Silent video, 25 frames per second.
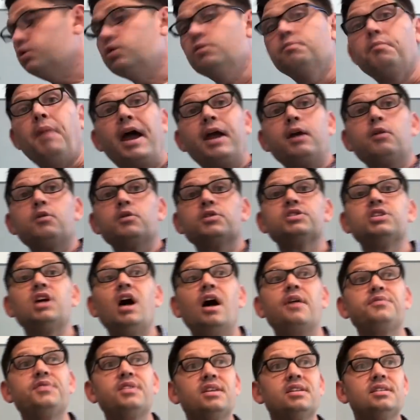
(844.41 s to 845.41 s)
To
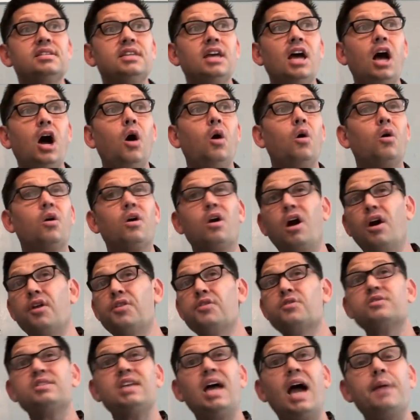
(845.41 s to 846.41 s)
Microsoft Excel or
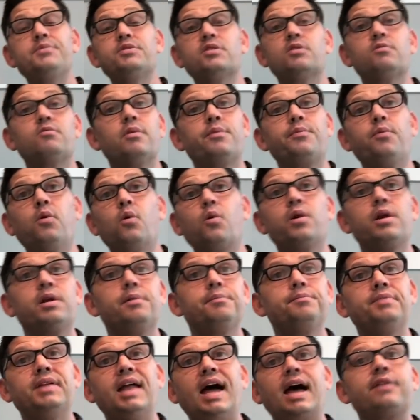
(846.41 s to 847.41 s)
other types of
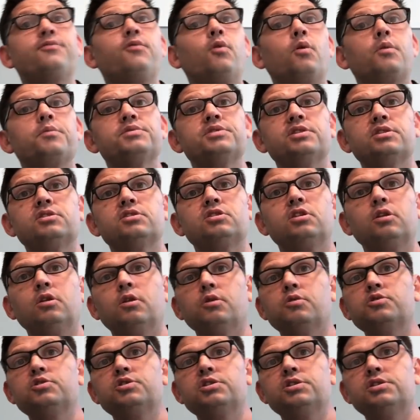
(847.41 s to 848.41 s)
reporting platforms and
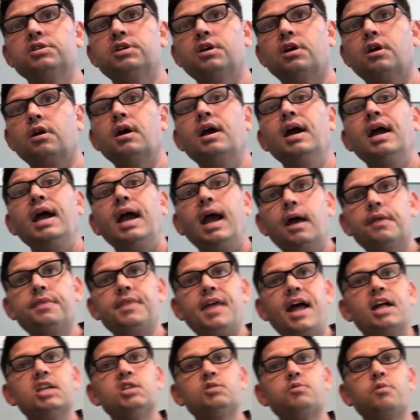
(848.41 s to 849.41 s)
solutions here. And
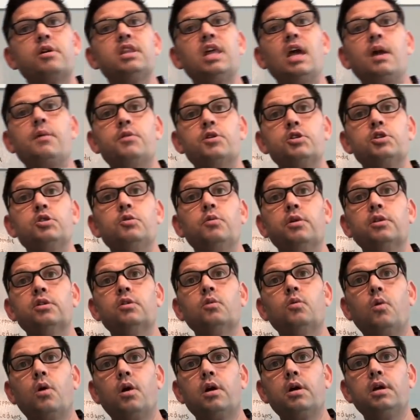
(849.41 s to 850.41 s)
that's where they were doing the
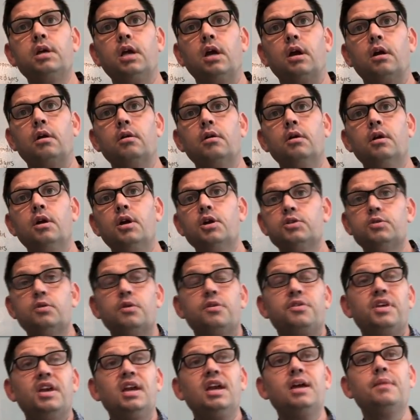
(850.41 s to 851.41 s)
work here. So
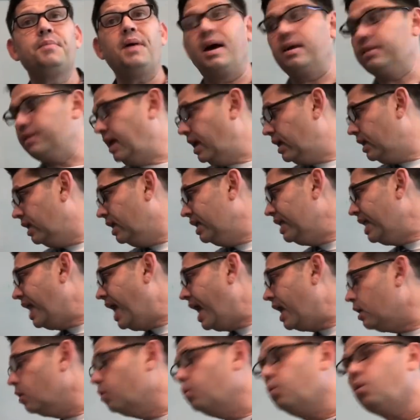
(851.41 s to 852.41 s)
think about that. A
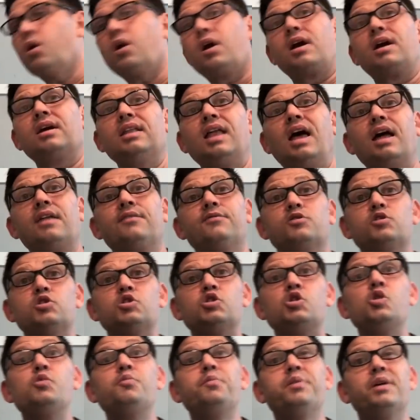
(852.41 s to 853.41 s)
lot of work, a lot of
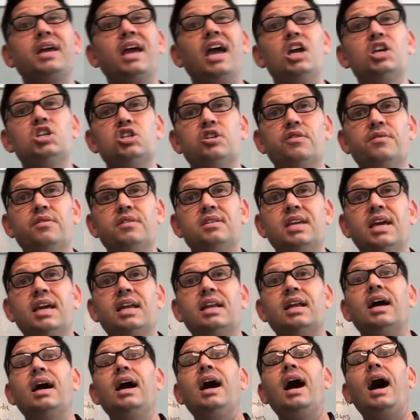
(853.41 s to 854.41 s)
duplication of the
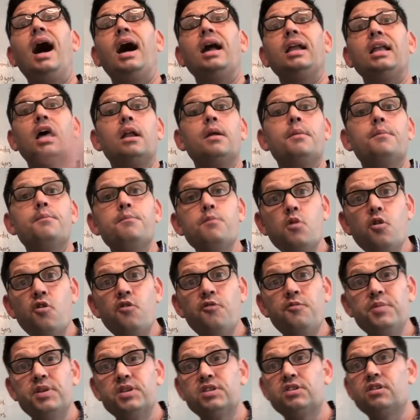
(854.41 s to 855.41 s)
data, a lot of
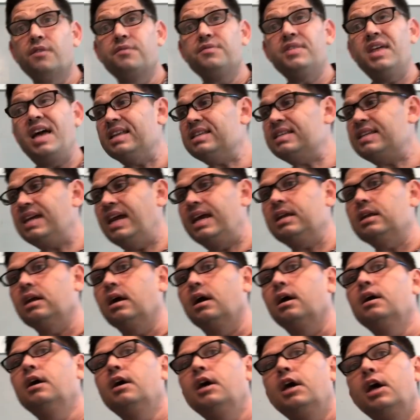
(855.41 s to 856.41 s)
movement of that data.